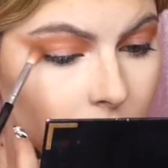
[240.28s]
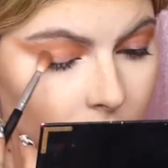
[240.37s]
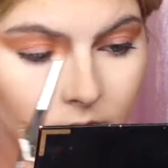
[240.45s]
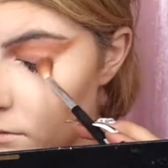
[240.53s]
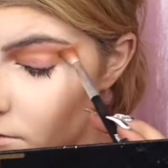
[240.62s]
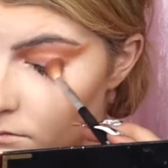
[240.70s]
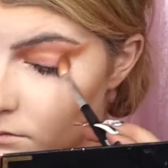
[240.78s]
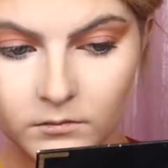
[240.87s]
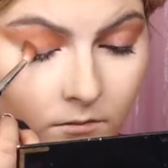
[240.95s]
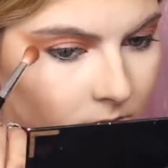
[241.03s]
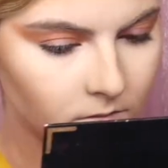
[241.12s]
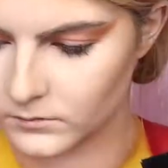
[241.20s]
And then I'm
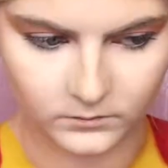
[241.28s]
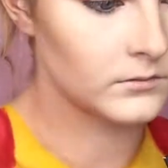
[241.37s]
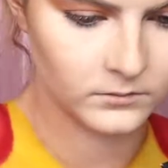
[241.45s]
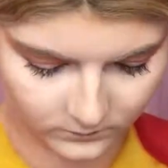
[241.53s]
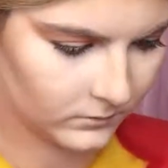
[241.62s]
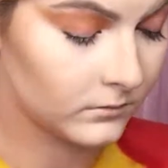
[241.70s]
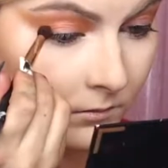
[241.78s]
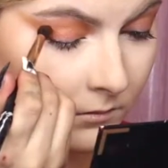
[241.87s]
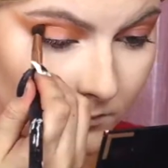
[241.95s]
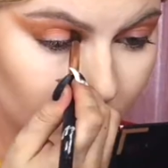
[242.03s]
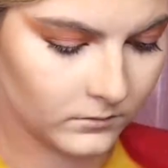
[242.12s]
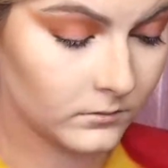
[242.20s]
using the highlight
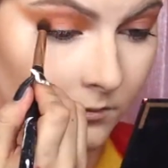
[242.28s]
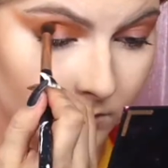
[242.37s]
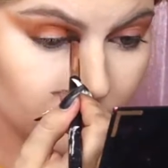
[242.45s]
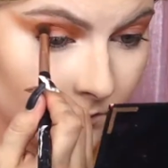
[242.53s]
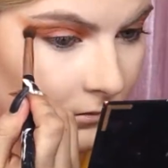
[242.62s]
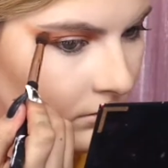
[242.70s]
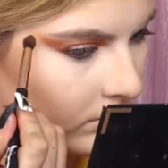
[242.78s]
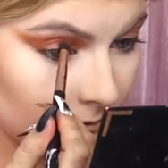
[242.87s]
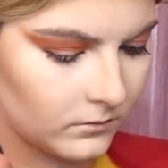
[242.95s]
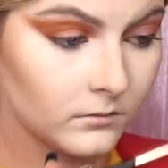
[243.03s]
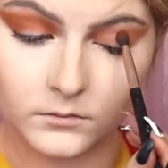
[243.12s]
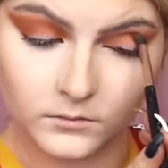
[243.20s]
shade
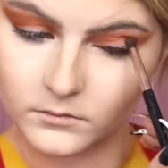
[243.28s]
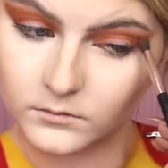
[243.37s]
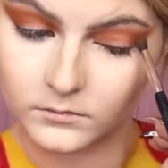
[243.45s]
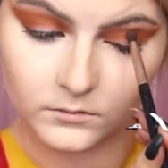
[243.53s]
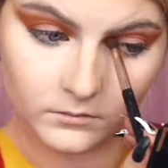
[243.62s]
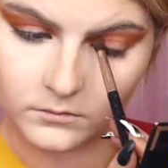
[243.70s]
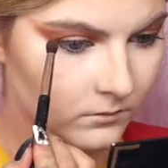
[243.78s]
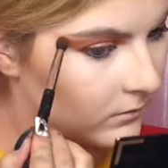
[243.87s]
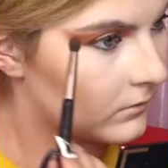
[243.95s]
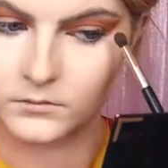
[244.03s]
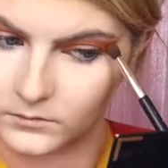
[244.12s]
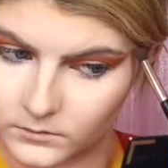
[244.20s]
for a
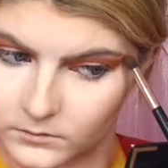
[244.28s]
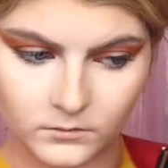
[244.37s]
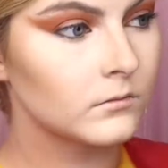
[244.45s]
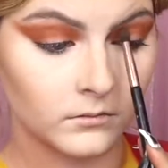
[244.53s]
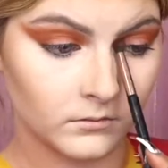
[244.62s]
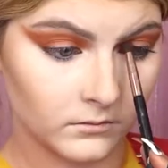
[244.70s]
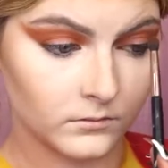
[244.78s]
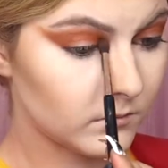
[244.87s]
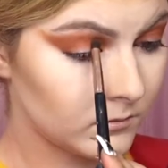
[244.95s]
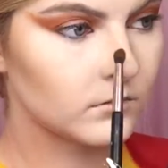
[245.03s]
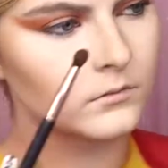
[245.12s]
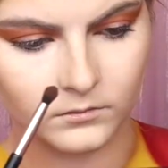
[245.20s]
glitter
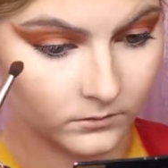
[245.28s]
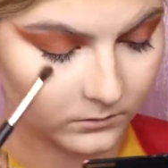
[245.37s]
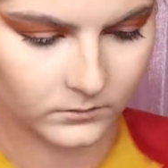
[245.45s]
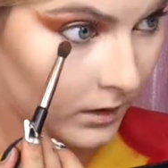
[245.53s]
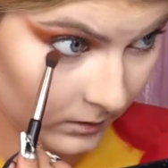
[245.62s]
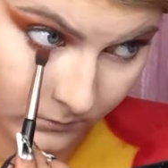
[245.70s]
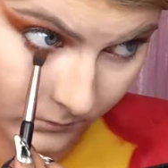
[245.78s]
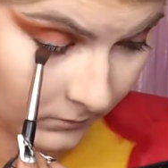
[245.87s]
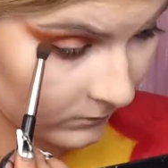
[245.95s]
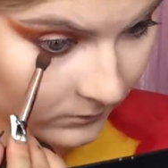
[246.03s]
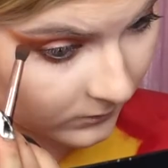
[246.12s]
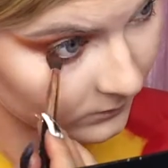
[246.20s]
on the
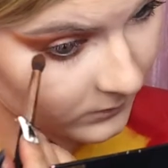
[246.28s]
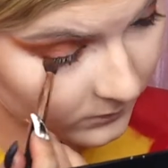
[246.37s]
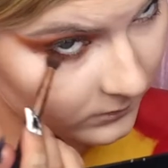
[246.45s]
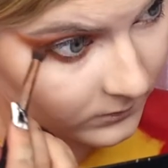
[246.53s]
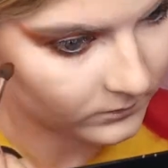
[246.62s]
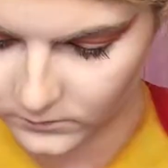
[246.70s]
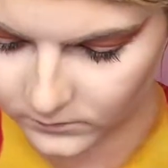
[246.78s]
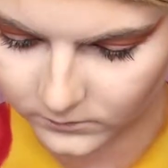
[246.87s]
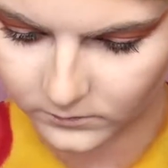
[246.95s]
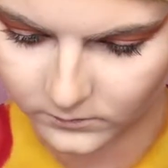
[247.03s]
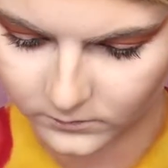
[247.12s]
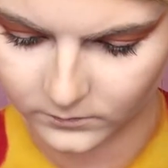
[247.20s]
lid. And then I'm
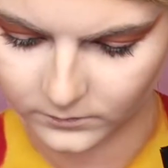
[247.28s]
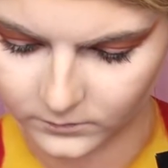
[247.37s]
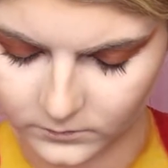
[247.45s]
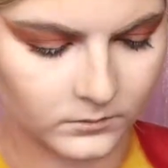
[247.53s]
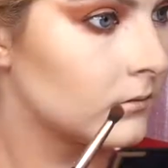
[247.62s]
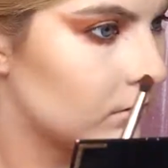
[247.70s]
going to be taking the,